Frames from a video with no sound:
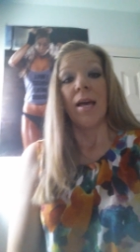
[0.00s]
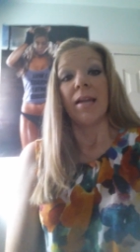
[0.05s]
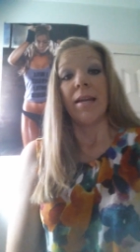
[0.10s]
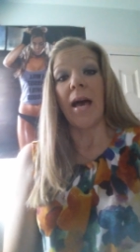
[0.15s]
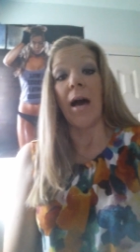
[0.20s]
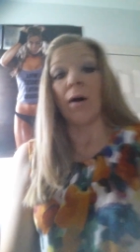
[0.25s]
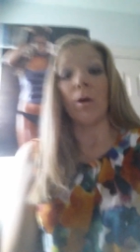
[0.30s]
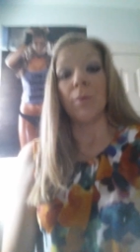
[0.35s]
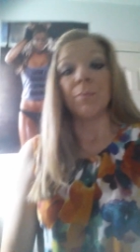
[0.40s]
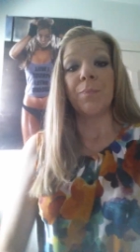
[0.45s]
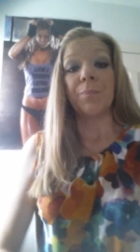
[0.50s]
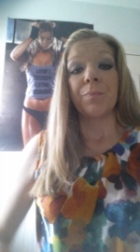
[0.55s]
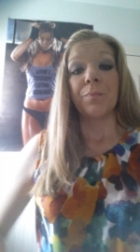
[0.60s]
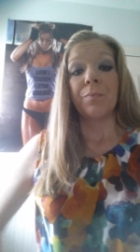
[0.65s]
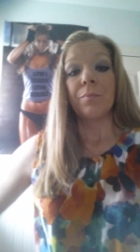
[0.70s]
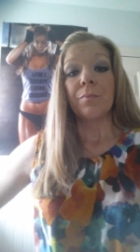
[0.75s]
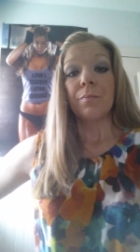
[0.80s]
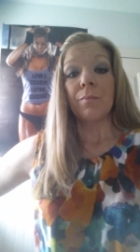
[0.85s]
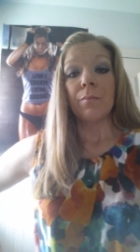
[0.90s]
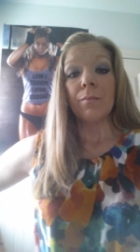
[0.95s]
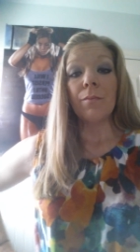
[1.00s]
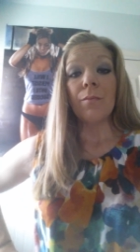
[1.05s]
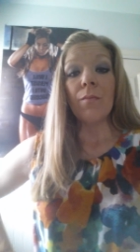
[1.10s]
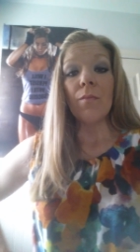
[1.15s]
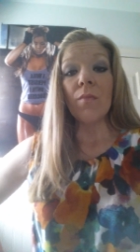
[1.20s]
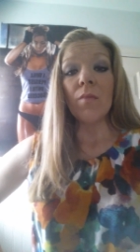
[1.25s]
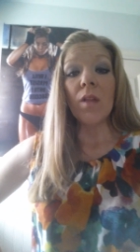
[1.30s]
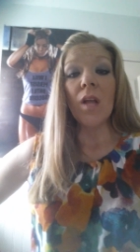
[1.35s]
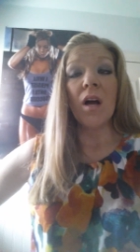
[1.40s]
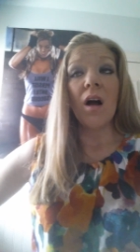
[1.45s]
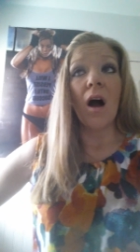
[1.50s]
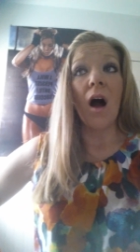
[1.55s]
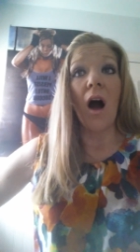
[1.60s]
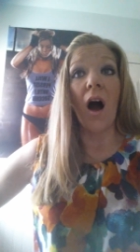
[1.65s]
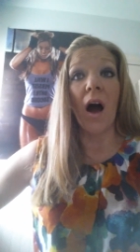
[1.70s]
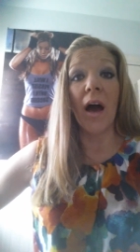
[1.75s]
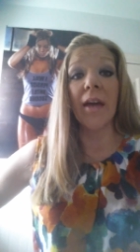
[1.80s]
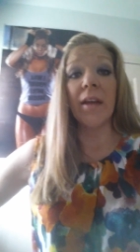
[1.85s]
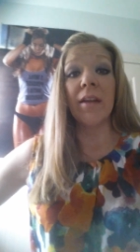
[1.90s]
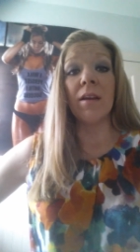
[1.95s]
Now,
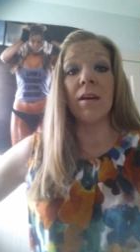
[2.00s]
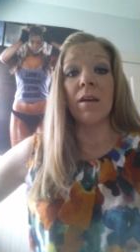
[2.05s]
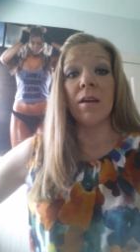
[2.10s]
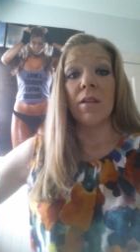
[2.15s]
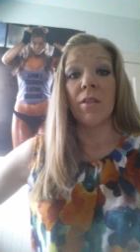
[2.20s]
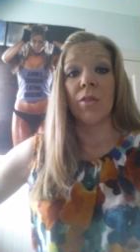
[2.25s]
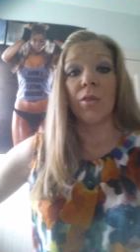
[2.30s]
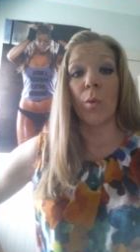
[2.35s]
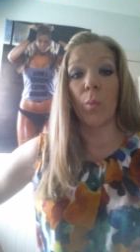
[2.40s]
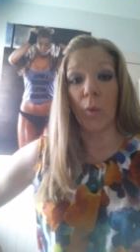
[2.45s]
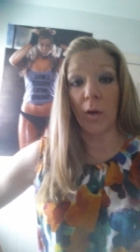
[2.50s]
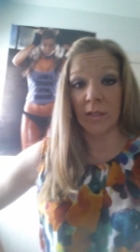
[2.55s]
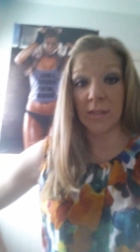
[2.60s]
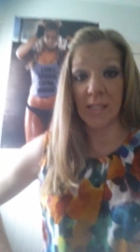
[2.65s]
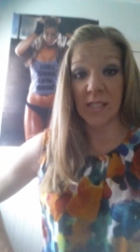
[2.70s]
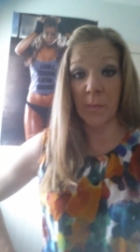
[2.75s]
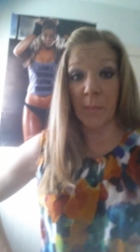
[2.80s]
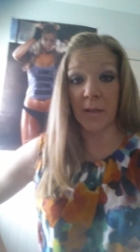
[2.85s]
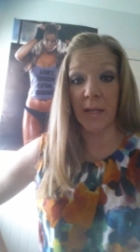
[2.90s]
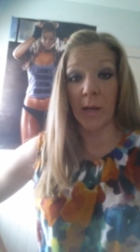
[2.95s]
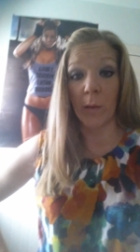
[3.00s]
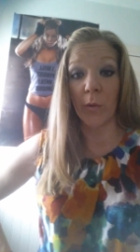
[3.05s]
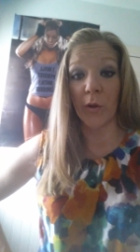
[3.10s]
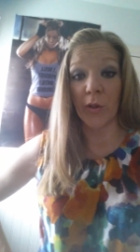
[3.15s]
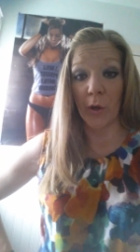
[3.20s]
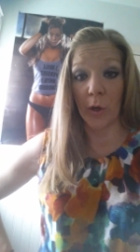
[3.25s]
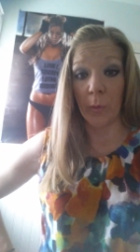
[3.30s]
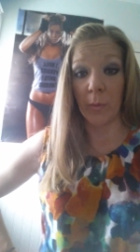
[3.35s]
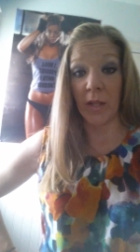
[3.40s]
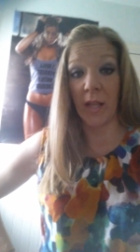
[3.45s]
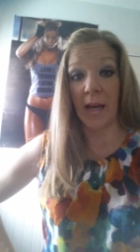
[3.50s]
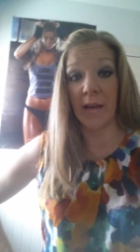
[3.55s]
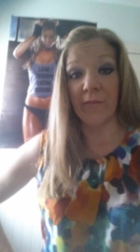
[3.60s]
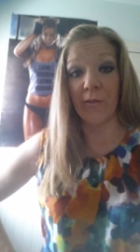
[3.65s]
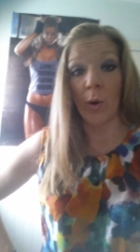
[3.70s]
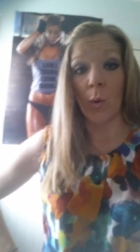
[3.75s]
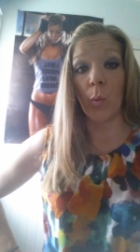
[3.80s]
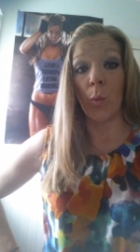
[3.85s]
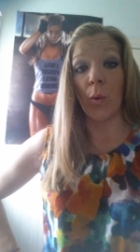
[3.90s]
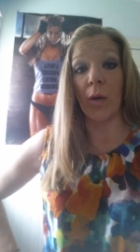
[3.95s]
on the wellness plan with
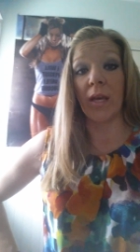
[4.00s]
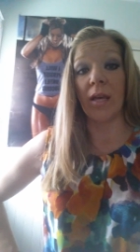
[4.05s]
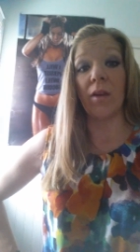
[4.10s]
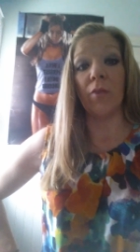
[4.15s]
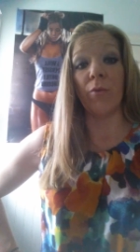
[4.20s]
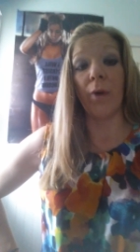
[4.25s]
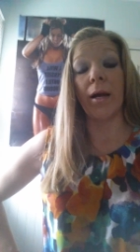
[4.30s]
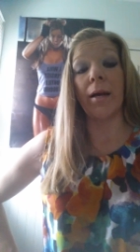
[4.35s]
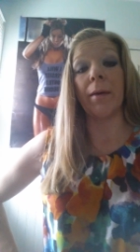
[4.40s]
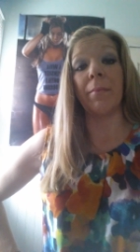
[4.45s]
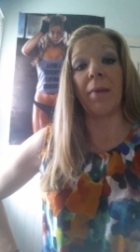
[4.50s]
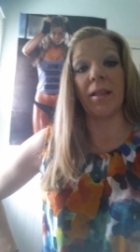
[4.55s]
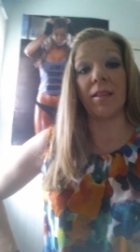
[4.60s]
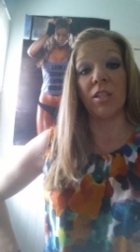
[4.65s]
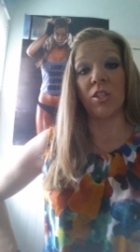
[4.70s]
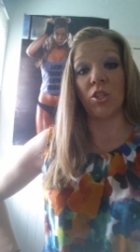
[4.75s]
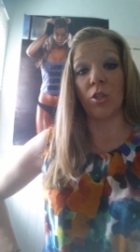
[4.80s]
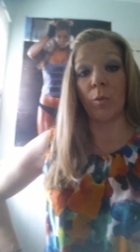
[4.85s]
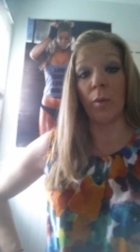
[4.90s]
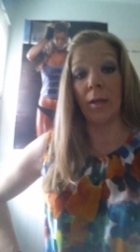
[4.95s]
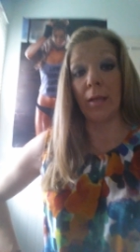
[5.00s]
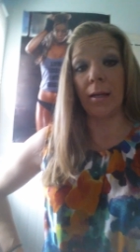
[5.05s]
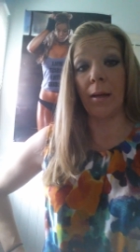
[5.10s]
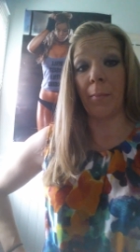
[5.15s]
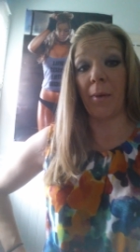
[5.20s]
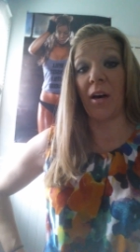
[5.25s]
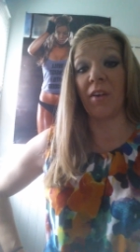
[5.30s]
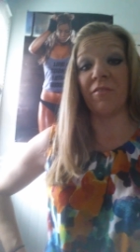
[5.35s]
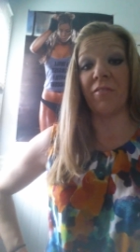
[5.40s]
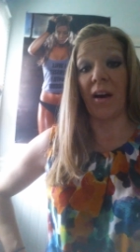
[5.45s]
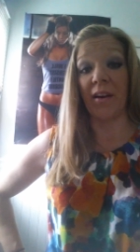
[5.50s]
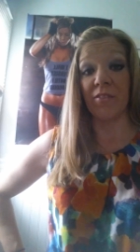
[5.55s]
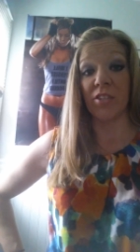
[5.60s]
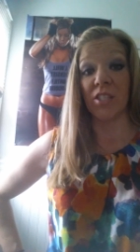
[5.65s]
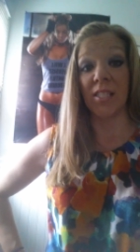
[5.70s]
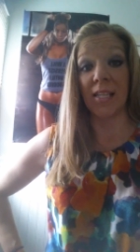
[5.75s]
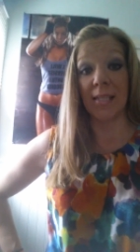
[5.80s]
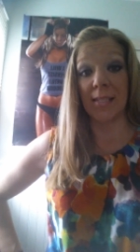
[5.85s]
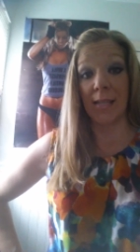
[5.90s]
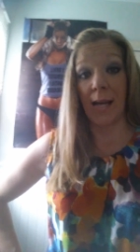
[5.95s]
Herbalife, we recommend that you eat about five or
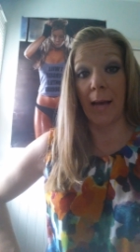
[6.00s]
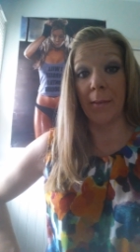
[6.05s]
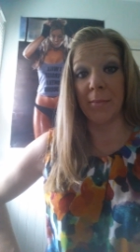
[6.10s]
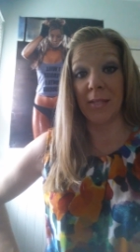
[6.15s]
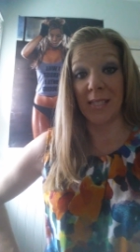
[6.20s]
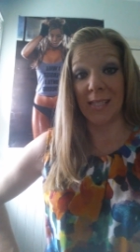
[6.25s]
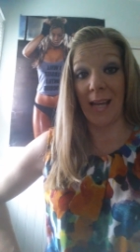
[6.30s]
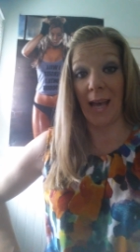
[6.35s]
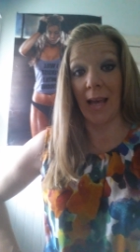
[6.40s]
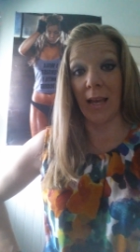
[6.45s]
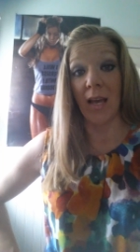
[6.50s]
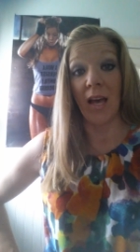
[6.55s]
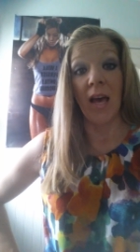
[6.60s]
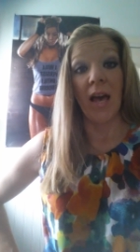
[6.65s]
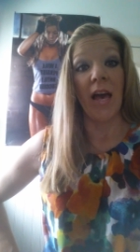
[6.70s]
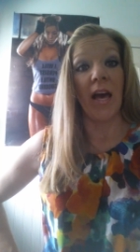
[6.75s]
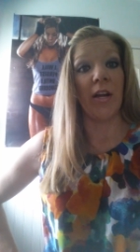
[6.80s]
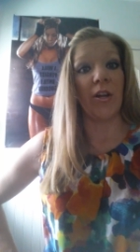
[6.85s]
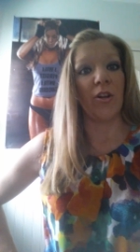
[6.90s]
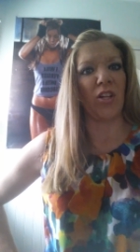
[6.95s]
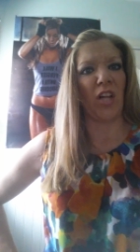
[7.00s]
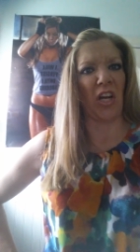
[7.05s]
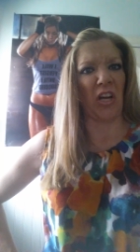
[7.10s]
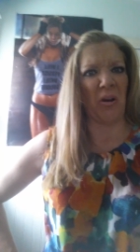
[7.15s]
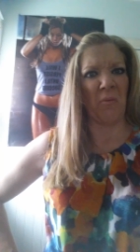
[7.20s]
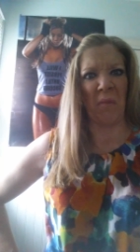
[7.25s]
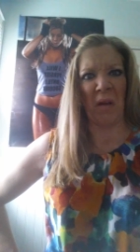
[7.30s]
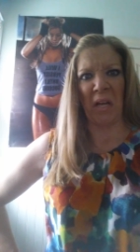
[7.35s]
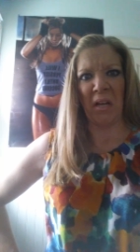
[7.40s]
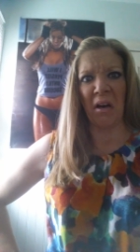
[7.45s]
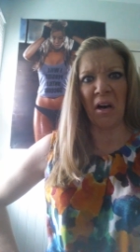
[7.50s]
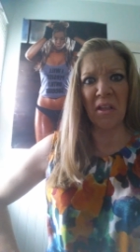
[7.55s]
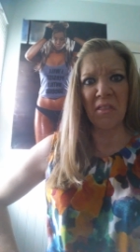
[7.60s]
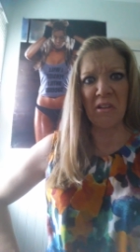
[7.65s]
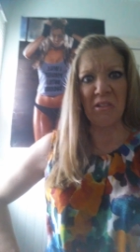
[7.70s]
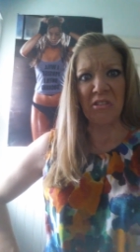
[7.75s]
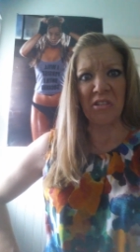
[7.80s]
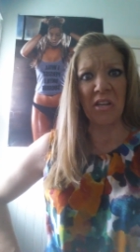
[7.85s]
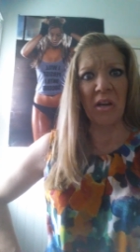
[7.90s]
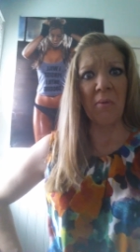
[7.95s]
six times a day. And you're like, oh my God,
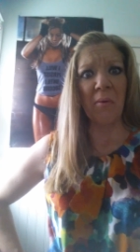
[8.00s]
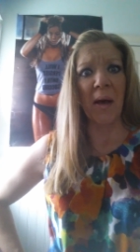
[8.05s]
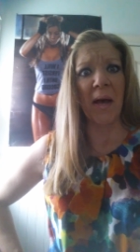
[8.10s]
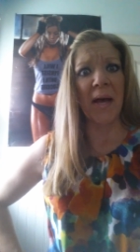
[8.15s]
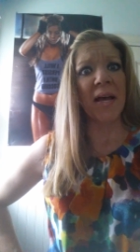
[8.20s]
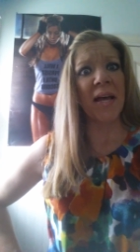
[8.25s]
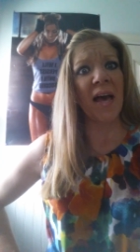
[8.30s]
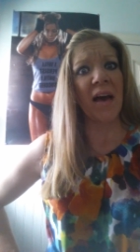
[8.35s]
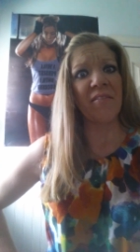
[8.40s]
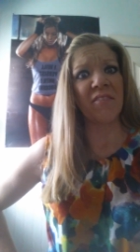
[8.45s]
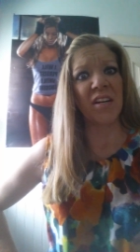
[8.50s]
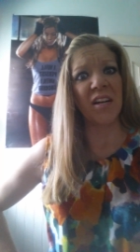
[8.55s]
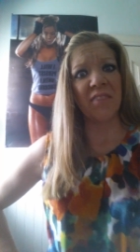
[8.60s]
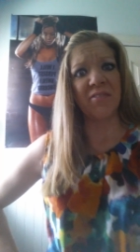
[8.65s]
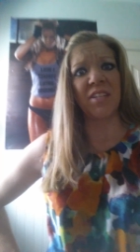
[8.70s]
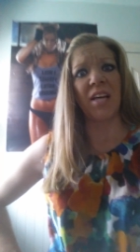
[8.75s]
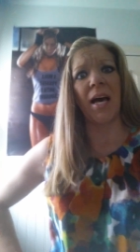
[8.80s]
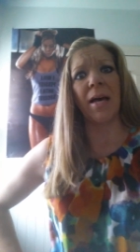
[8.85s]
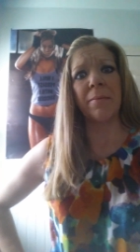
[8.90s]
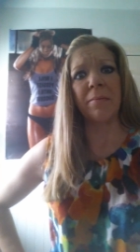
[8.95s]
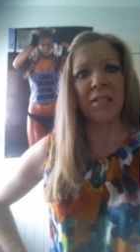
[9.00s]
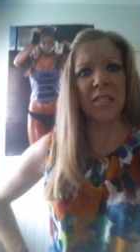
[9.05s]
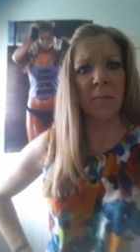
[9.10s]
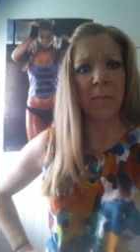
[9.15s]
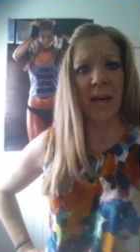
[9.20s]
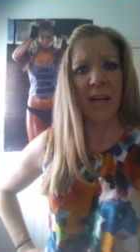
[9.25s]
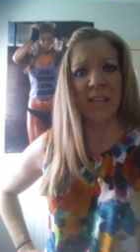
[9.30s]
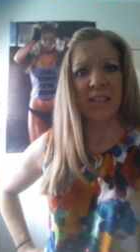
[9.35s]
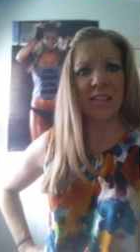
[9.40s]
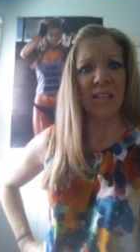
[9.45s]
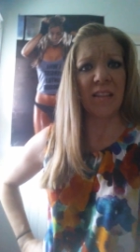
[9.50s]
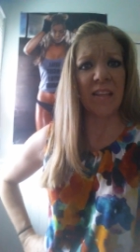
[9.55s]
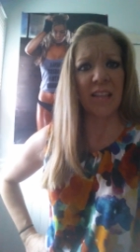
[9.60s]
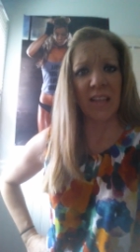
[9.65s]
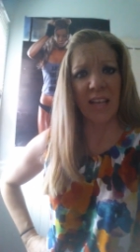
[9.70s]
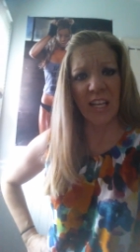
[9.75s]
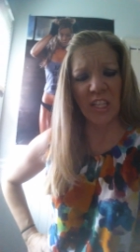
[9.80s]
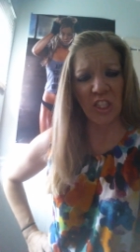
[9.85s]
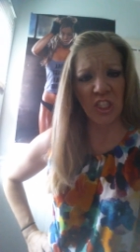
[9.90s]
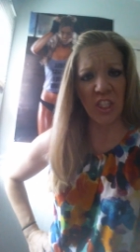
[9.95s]
there's no way I have enough time to spend in the
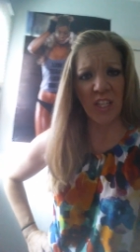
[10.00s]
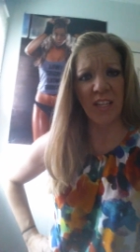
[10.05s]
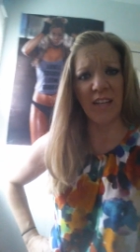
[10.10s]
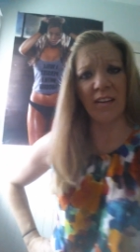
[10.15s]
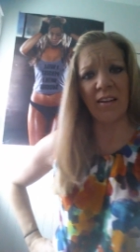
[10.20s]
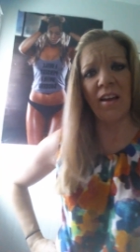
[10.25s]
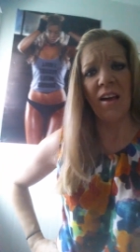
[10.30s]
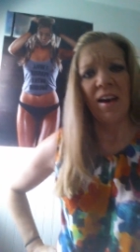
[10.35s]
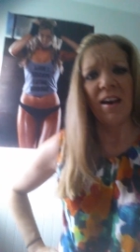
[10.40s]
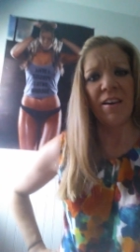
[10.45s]
kitchen